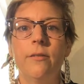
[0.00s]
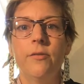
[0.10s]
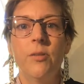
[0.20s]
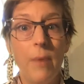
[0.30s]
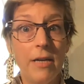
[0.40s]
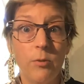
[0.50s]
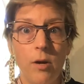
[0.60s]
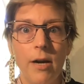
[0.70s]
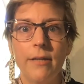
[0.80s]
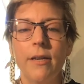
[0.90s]

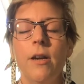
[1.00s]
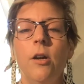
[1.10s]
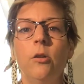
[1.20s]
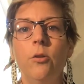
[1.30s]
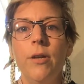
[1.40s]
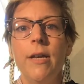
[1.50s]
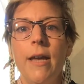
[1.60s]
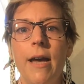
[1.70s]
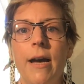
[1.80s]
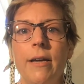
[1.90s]
space-wise,
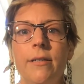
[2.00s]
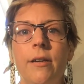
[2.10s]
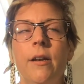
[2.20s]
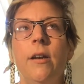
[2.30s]
looking at